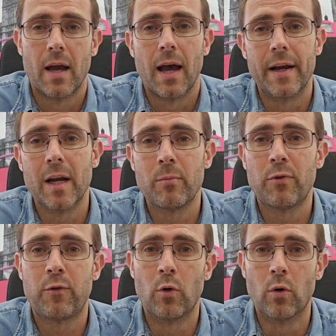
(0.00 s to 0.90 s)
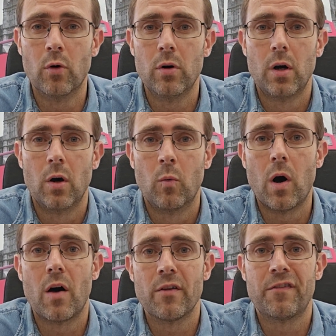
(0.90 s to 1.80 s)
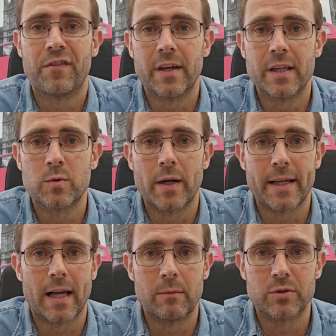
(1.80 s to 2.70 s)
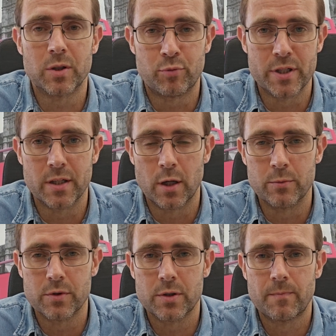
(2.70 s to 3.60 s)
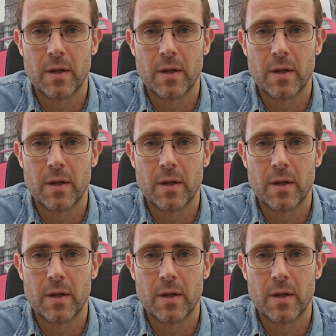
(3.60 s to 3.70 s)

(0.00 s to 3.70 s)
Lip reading: And number 4, what are the fees when it comes to bridging loans?